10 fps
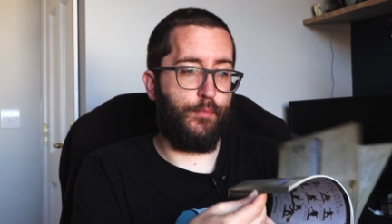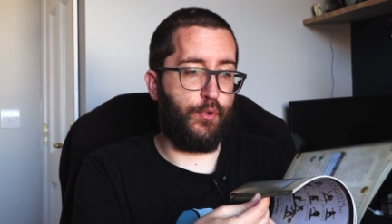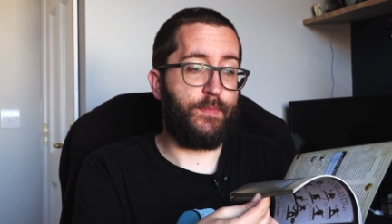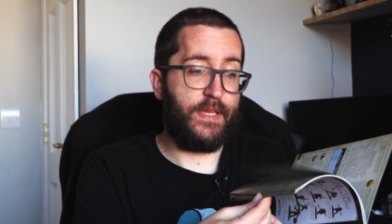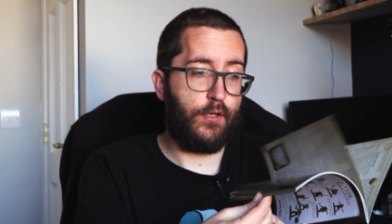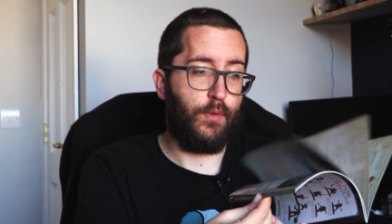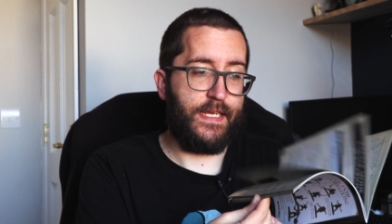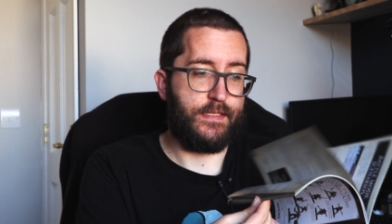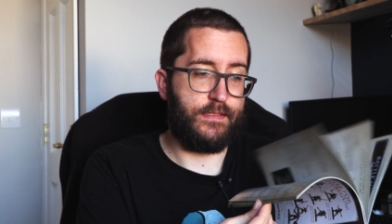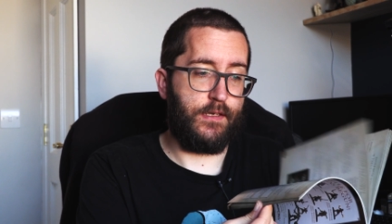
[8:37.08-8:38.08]
pre-made
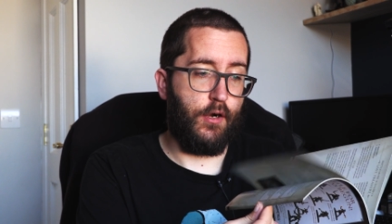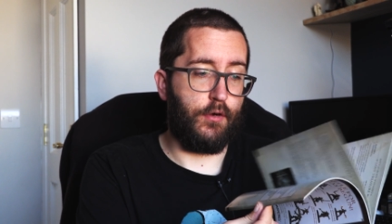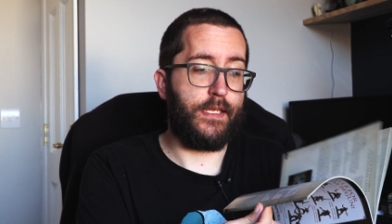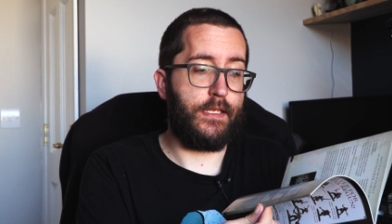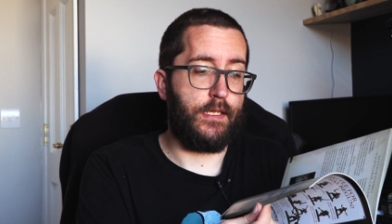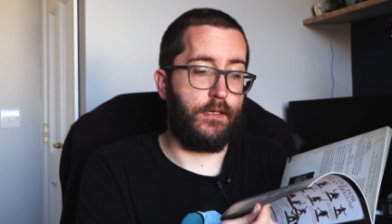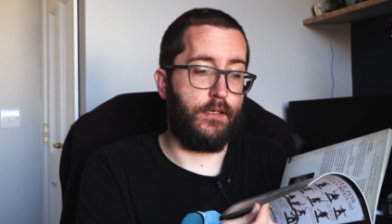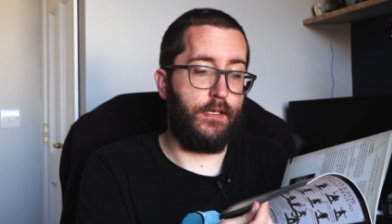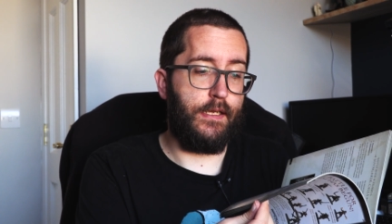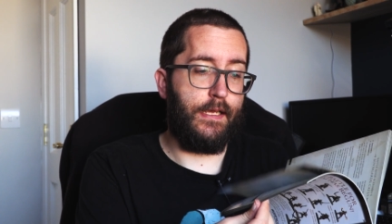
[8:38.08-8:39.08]
quests, are in here.